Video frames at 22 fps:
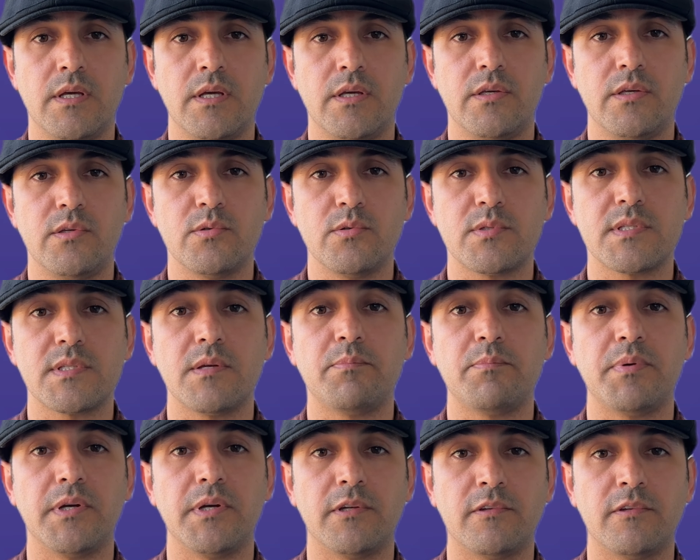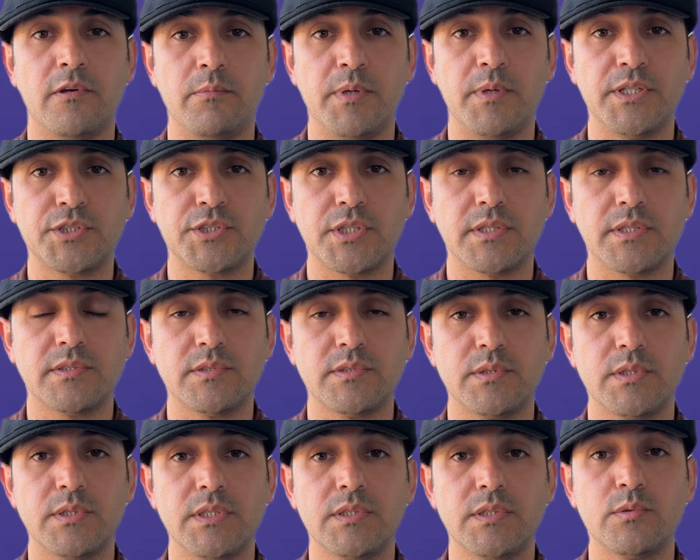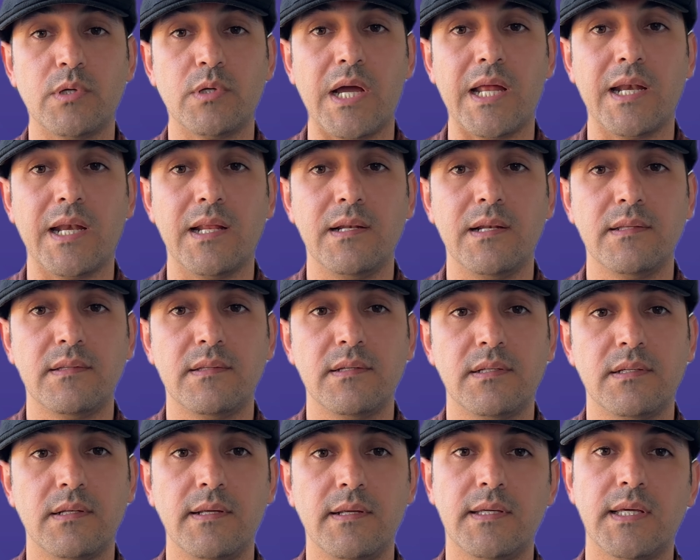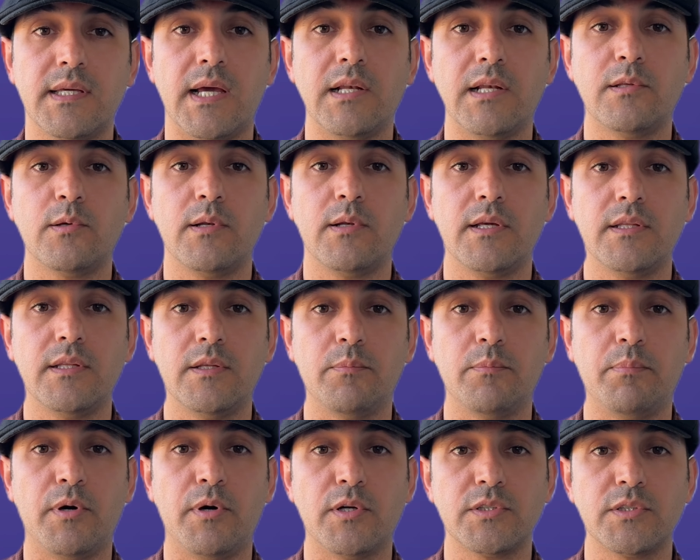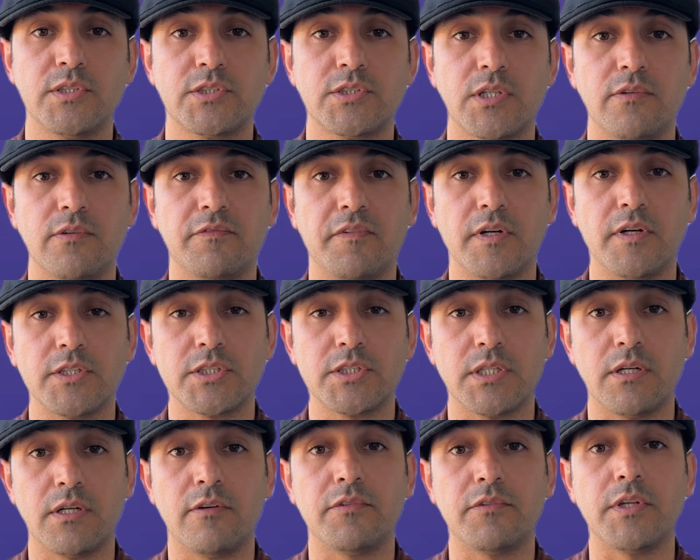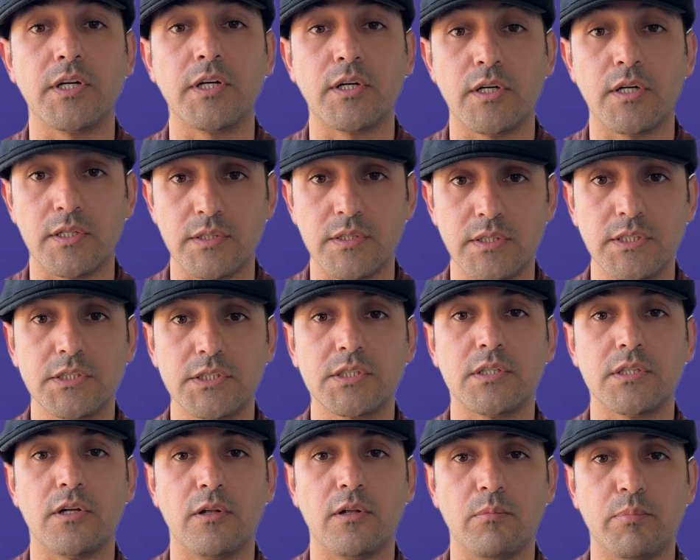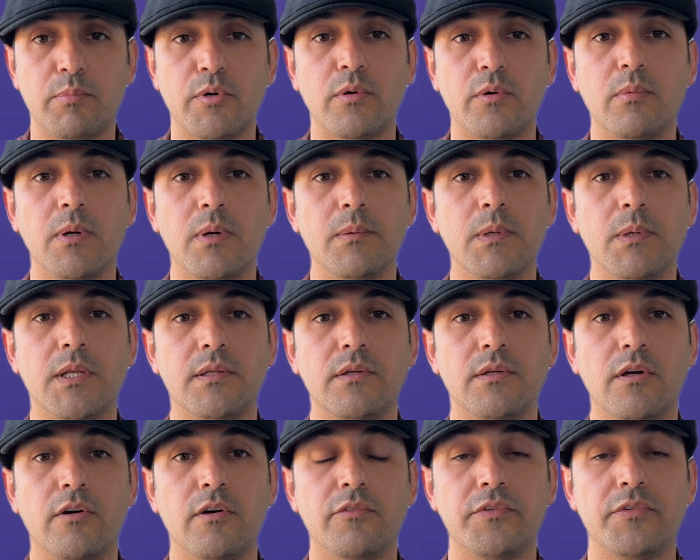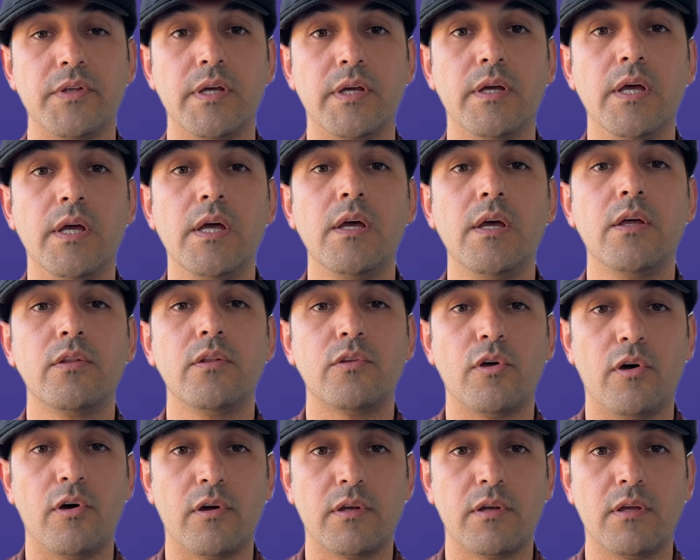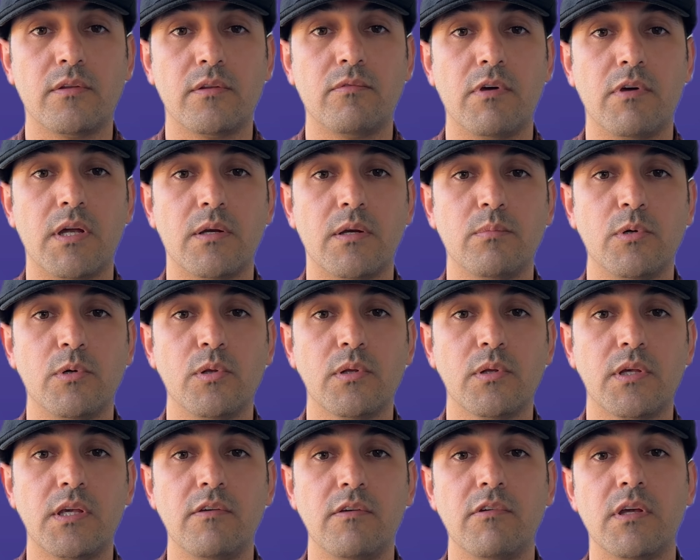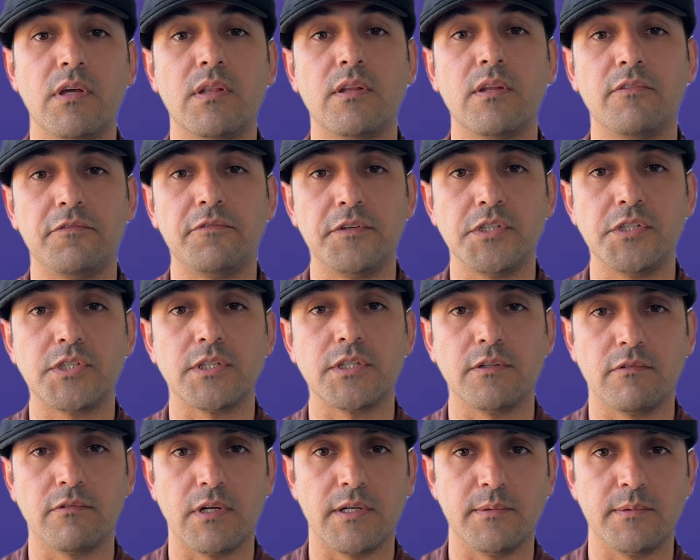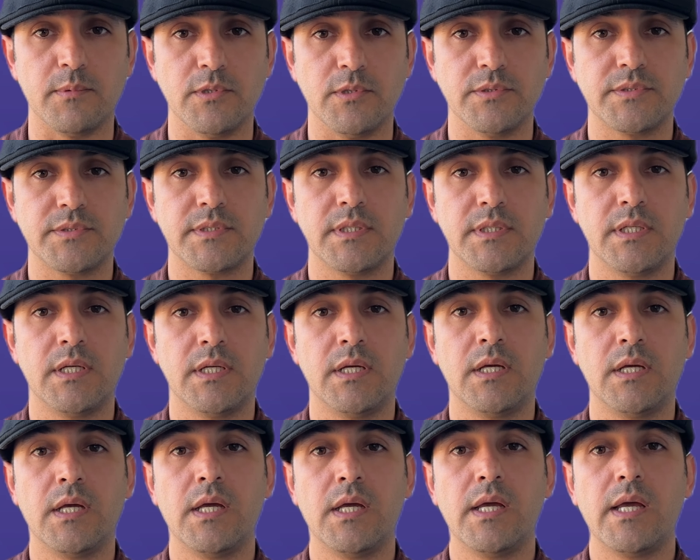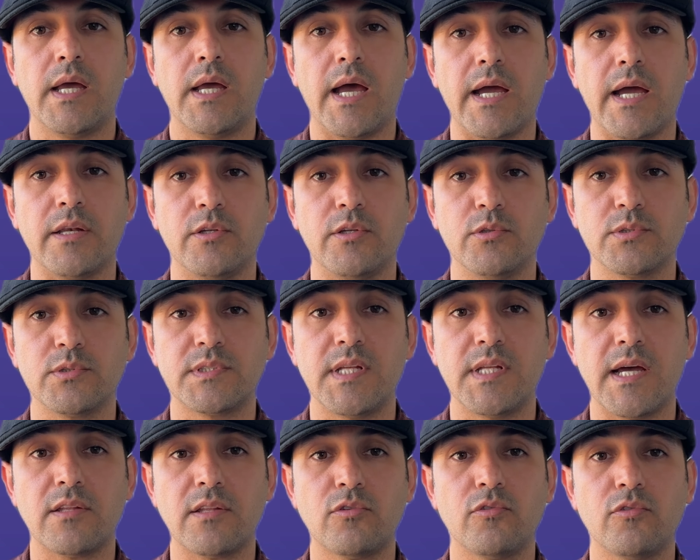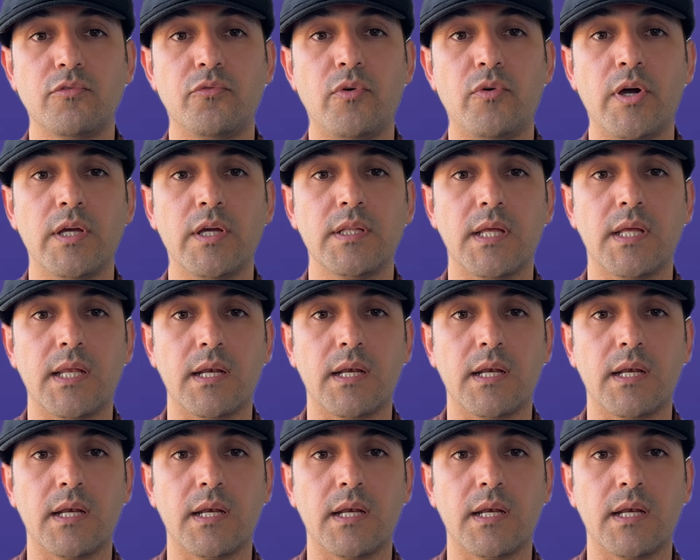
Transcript: Use the perturbation theory to analytically calculate the partition function of the conditional probability of the target variable given the feature variables, and use that to find an